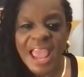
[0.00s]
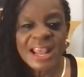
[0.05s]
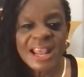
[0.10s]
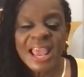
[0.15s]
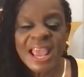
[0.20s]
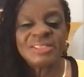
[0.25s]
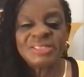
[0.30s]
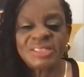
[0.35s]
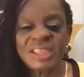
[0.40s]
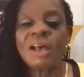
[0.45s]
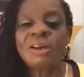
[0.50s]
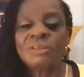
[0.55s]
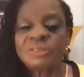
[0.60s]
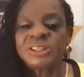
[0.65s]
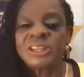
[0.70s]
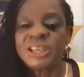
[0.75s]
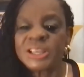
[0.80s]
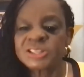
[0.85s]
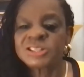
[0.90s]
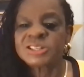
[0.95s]
And they'll
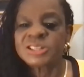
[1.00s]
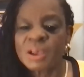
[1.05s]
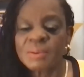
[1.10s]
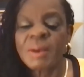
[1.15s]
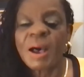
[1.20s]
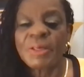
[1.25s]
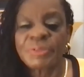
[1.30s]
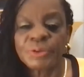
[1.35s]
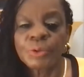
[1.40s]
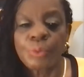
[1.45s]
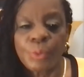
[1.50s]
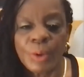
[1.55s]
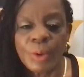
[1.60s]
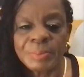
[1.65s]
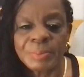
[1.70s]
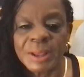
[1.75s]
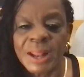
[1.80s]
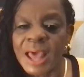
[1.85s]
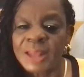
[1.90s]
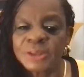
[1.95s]
teach some other
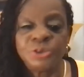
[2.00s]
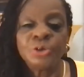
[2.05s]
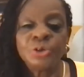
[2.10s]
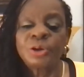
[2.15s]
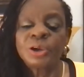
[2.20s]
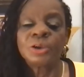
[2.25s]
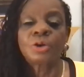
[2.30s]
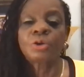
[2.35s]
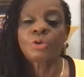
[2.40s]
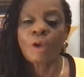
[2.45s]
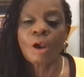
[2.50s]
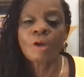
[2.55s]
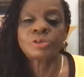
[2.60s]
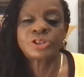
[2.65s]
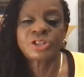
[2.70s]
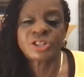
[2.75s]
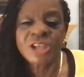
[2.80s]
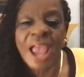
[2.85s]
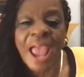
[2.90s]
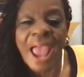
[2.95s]
women how you can
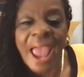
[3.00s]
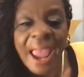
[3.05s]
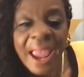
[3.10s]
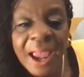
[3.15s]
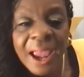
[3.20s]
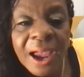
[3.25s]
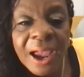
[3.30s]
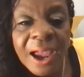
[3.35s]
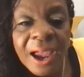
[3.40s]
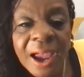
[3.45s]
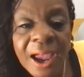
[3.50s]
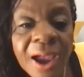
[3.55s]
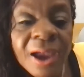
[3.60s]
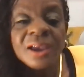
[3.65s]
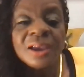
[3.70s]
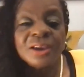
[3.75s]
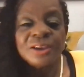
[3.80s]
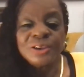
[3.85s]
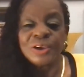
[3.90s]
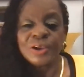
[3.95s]
crochet.
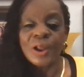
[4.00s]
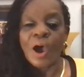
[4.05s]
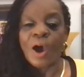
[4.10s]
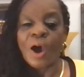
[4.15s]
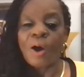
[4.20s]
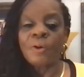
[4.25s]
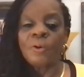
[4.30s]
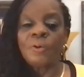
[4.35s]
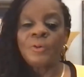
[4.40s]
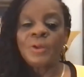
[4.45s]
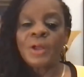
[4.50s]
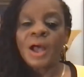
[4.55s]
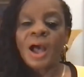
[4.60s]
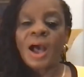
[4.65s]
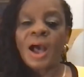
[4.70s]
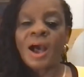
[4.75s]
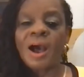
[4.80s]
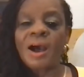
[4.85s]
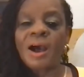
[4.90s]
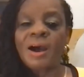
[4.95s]

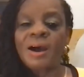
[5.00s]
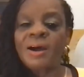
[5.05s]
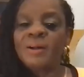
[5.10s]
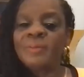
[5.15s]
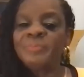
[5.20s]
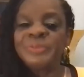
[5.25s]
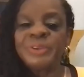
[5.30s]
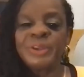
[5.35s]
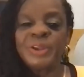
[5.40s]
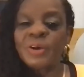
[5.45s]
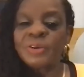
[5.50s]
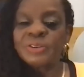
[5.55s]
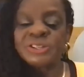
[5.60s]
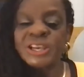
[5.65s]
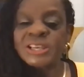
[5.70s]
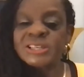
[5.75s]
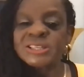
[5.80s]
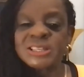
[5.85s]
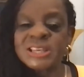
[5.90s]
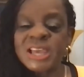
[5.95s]

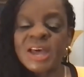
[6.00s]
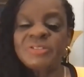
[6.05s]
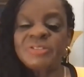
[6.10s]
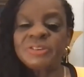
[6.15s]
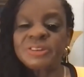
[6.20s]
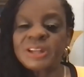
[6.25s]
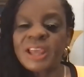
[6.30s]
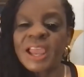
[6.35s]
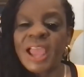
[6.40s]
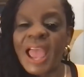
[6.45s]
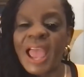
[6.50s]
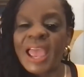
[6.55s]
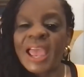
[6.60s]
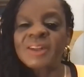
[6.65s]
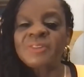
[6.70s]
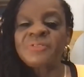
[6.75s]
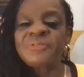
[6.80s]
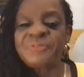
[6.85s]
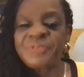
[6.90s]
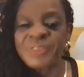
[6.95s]
Just the other day I
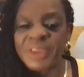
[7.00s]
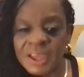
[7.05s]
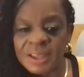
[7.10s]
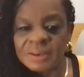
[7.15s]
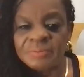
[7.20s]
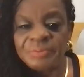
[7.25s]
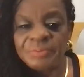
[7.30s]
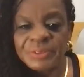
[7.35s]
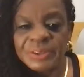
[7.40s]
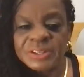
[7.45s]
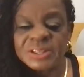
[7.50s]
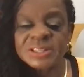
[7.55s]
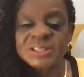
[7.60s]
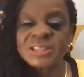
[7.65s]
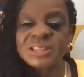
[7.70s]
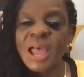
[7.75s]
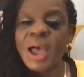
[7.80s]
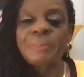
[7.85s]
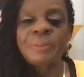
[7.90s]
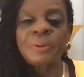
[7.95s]
had a fit to
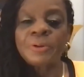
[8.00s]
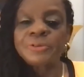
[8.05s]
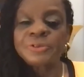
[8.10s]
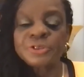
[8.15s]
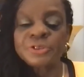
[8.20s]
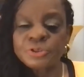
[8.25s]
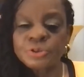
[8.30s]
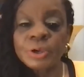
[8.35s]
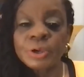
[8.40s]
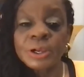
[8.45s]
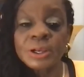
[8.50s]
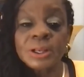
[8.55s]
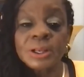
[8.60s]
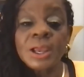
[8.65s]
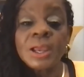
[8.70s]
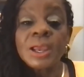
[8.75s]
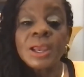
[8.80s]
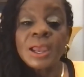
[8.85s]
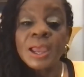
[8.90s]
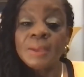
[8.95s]
stop on the street
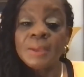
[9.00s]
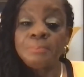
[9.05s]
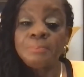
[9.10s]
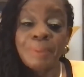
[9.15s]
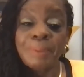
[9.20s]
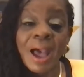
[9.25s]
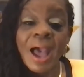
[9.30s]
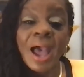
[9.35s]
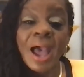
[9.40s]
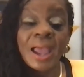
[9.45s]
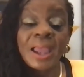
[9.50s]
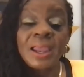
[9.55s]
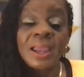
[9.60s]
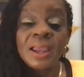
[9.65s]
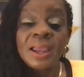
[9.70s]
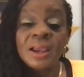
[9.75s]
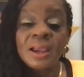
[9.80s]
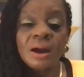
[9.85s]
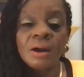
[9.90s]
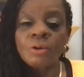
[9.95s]
and buy
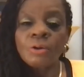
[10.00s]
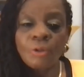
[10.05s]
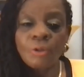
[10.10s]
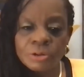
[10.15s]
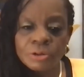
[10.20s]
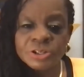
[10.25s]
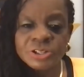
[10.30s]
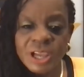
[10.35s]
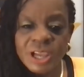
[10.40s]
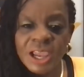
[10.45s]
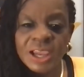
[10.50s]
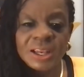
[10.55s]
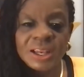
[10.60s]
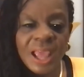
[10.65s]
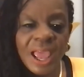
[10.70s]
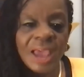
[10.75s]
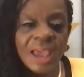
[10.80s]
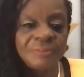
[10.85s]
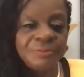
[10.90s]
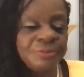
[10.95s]
a crocheted
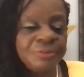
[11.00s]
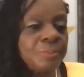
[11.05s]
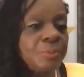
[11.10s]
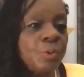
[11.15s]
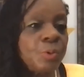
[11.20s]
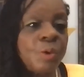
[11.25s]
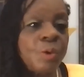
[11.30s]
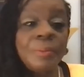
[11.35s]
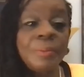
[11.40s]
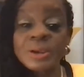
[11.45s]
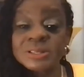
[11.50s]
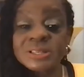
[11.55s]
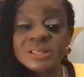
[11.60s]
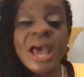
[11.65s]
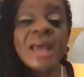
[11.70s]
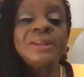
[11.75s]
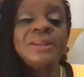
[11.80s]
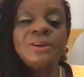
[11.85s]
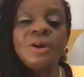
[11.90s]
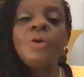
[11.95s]
hat from a woman because
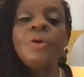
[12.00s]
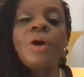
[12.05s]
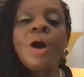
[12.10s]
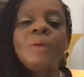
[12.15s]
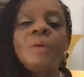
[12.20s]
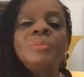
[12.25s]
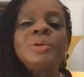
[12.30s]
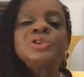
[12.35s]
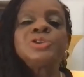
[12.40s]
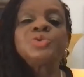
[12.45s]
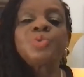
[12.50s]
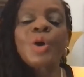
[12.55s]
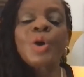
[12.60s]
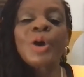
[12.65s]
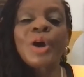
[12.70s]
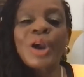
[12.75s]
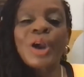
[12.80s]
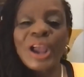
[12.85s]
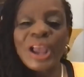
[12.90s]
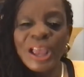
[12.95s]
I know how much
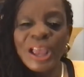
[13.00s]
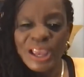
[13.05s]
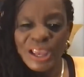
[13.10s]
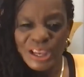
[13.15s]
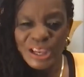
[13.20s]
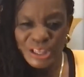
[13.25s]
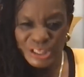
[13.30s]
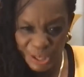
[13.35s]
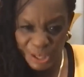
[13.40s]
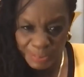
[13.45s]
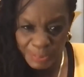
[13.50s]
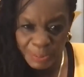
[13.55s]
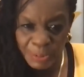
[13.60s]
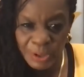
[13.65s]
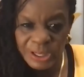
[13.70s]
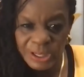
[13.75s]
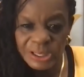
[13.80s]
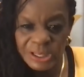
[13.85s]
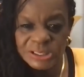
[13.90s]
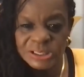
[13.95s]
work she
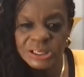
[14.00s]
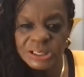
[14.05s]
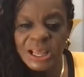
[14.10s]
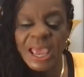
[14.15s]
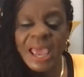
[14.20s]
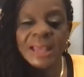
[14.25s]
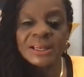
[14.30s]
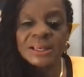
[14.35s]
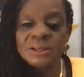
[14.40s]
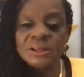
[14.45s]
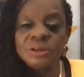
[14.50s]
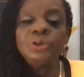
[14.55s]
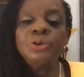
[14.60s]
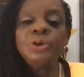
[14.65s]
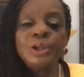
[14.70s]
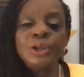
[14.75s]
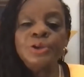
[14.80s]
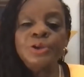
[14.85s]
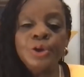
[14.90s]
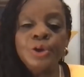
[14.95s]
put into that and
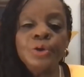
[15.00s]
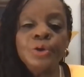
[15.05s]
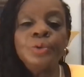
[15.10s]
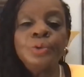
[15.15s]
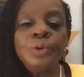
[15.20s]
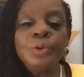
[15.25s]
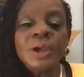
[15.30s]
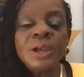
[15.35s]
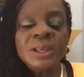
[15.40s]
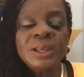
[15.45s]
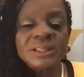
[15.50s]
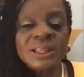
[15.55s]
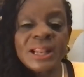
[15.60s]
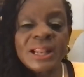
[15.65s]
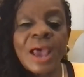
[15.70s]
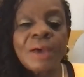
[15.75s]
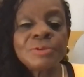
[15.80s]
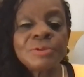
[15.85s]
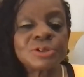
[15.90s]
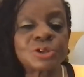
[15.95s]
knew that
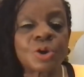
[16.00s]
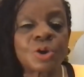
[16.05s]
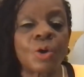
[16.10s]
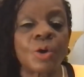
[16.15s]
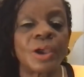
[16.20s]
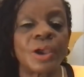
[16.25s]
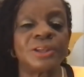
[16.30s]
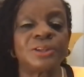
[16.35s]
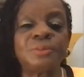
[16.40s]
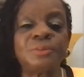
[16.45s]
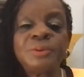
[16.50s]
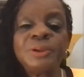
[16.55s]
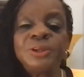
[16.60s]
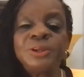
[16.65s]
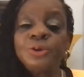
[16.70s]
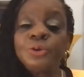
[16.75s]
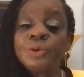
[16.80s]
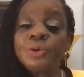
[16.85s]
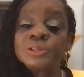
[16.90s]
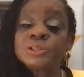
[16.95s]
I was going to be
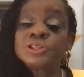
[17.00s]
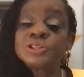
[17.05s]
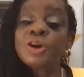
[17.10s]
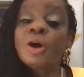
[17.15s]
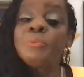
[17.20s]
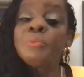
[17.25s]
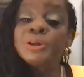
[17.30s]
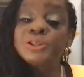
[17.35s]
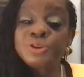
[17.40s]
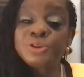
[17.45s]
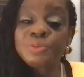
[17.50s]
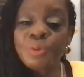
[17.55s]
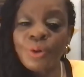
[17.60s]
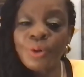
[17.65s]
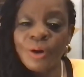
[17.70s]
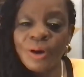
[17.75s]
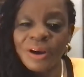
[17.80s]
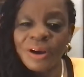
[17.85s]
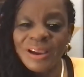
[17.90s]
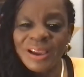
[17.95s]
doing so much
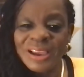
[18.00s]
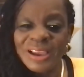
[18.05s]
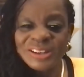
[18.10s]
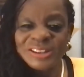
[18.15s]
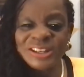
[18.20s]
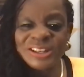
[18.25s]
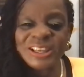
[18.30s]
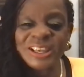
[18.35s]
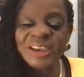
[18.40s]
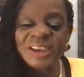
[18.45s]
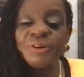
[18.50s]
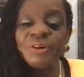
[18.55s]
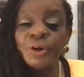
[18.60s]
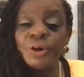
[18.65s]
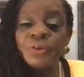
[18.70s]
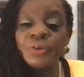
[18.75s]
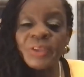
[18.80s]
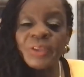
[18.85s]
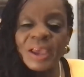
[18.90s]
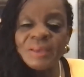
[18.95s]
more to give
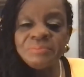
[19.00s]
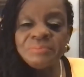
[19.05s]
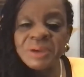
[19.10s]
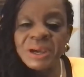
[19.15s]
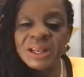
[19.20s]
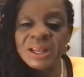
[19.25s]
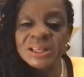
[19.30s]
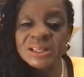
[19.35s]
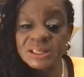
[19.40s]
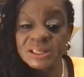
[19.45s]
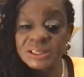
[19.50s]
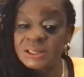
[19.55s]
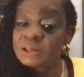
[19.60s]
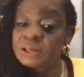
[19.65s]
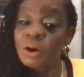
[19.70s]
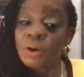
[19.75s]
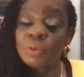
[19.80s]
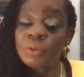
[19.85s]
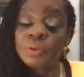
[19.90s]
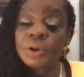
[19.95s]
her that money than to
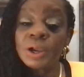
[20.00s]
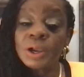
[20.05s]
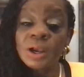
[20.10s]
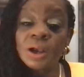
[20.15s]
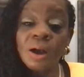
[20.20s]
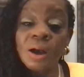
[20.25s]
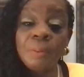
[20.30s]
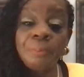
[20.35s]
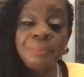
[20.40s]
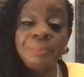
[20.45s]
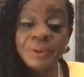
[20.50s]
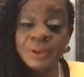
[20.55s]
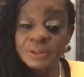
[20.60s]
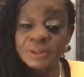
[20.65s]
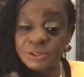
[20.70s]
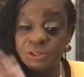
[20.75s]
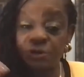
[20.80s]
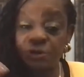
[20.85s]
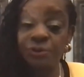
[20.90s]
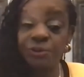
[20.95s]
go up
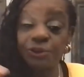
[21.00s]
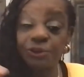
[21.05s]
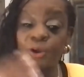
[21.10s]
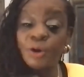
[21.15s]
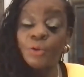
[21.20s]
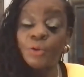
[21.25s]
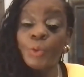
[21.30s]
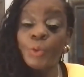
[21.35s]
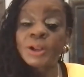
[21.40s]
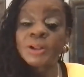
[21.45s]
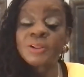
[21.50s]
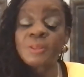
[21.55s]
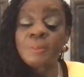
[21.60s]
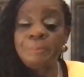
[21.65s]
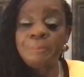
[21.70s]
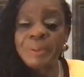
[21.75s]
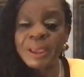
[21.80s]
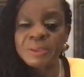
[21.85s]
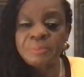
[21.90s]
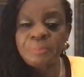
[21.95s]
to, one of the
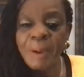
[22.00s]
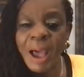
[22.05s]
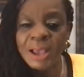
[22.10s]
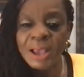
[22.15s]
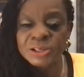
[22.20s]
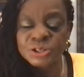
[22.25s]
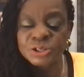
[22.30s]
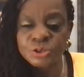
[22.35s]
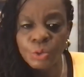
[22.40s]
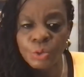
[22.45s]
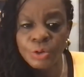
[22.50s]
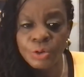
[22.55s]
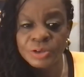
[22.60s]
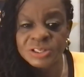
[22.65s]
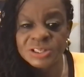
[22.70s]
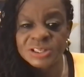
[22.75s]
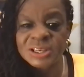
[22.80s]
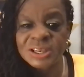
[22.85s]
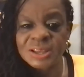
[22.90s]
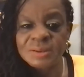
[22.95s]
big box
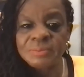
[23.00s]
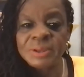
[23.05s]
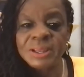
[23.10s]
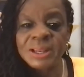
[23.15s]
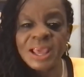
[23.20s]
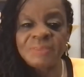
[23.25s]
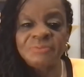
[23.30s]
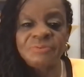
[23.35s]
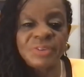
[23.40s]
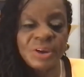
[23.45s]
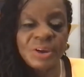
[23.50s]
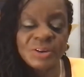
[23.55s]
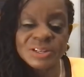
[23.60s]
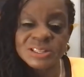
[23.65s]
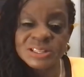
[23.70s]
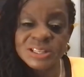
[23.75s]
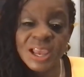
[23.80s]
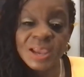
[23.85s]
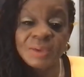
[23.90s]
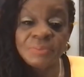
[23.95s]
stores and get me that very
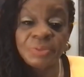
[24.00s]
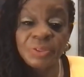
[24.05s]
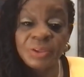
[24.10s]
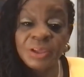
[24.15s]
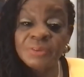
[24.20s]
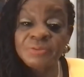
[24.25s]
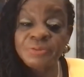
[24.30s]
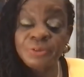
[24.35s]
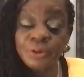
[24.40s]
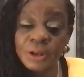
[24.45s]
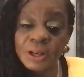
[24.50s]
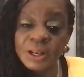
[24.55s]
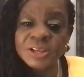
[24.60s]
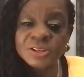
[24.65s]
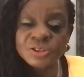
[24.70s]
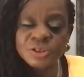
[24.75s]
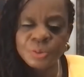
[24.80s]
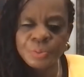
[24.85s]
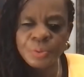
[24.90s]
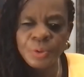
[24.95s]
same thing for a
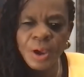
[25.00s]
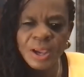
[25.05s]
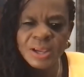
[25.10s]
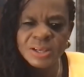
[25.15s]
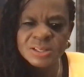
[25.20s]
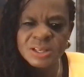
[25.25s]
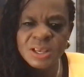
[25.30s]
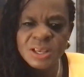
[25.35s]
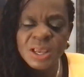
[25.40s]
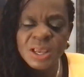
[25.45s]
lesser price,